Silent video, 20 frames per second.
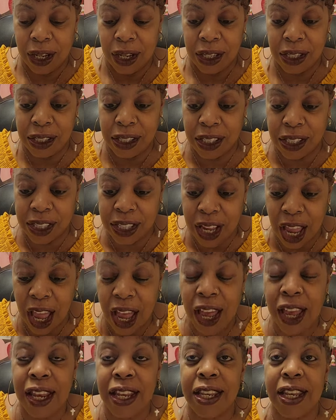
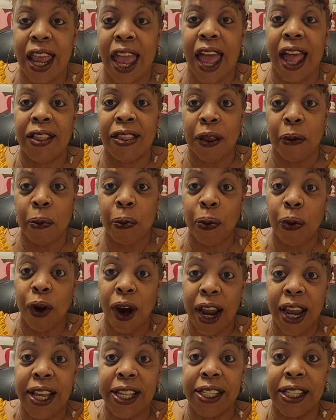stunned at the
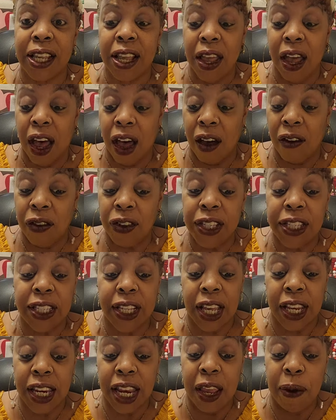price of a
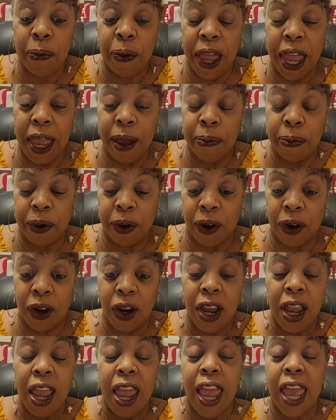Sunday paper
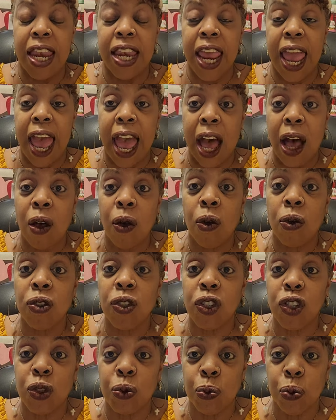and how
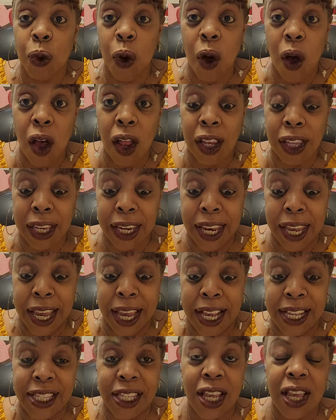small it
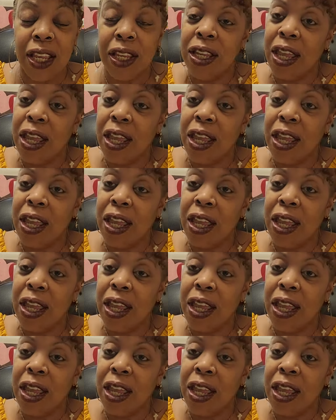is.